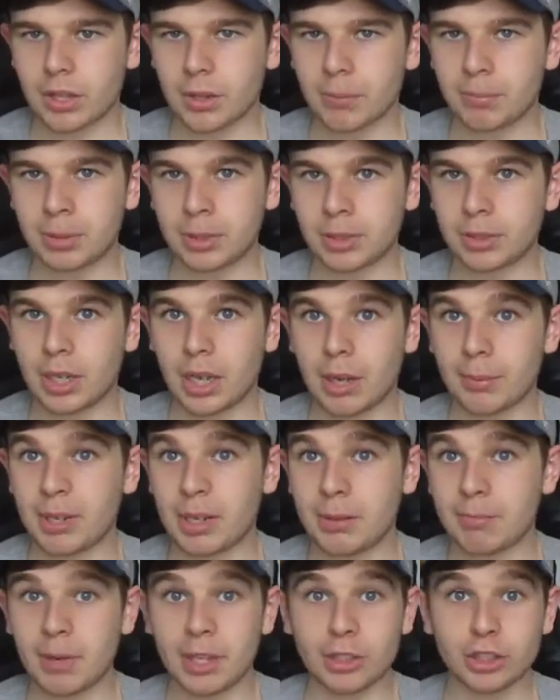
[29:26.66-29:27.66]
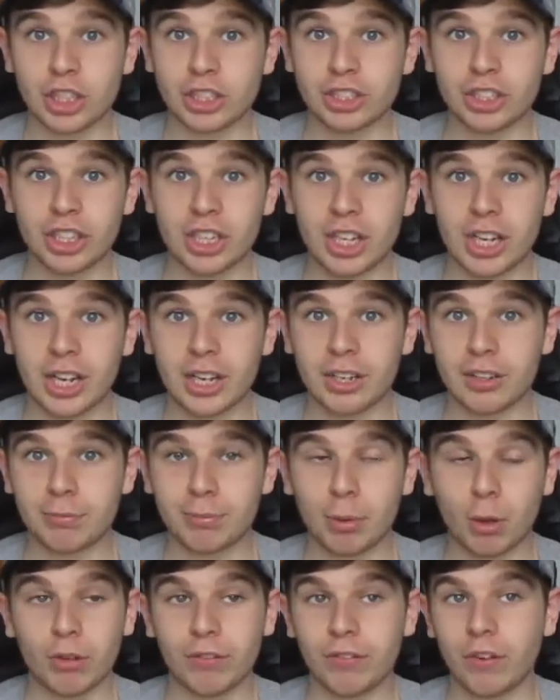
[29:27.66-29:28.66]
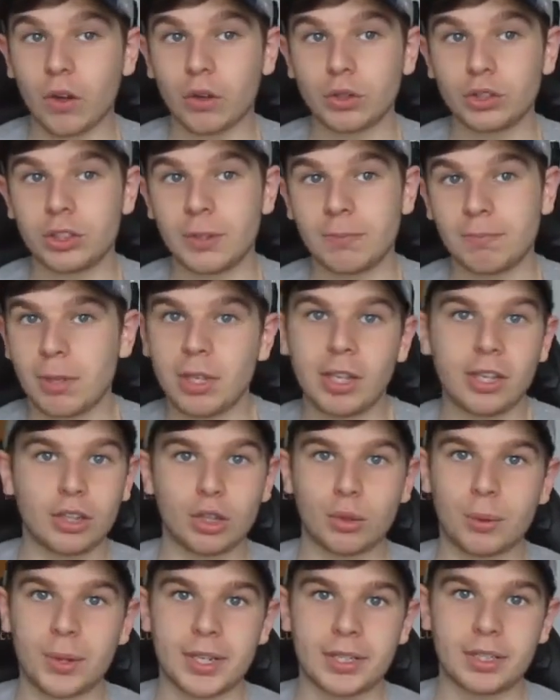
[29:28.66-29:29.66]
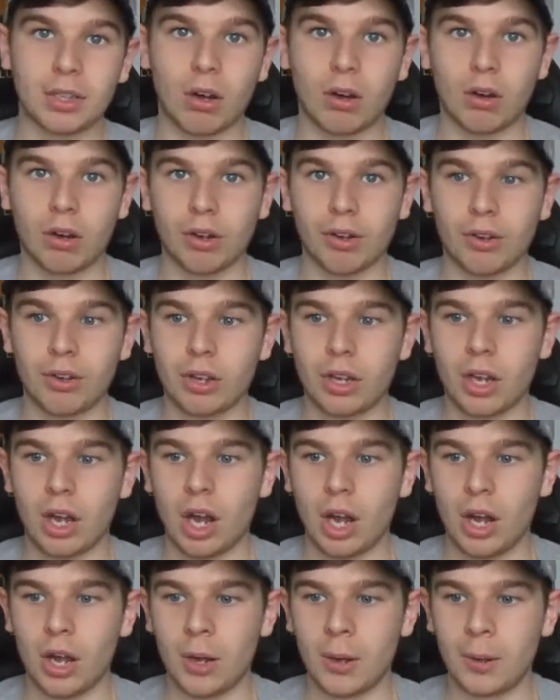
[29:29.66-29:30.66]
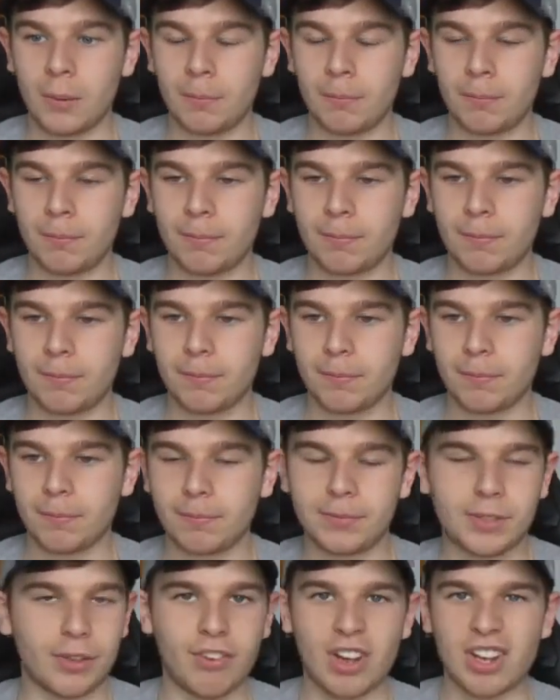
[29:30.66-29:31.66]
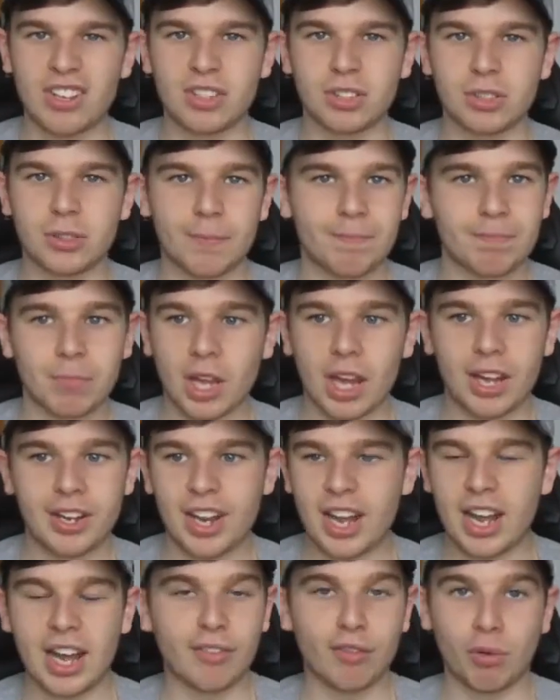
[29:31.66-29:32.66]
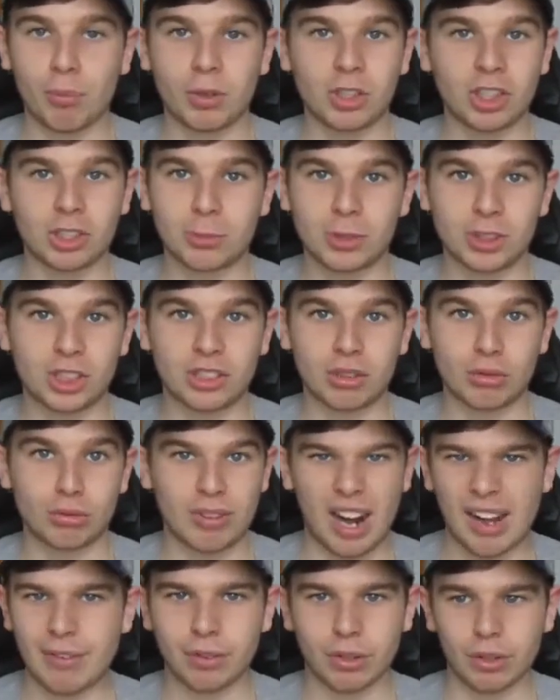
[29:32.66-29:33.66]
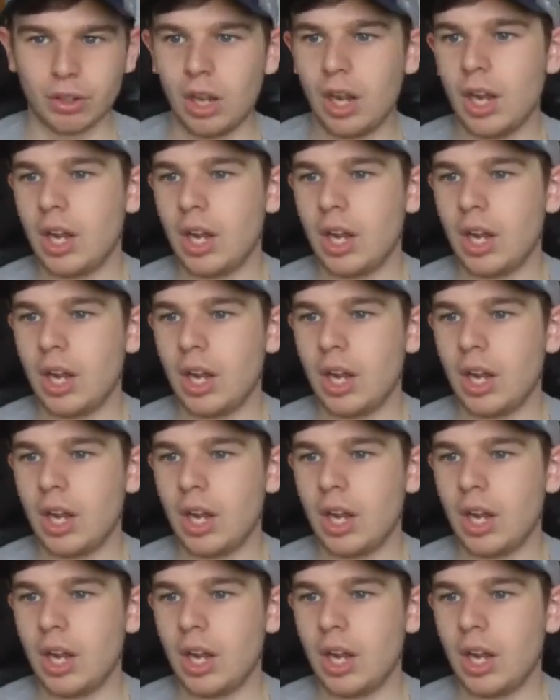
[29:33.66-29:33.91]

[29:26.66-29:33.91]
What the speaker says: But, I mean, Manchester United have bought 400 million quid on defenders, and they haven't won as much as a raffle.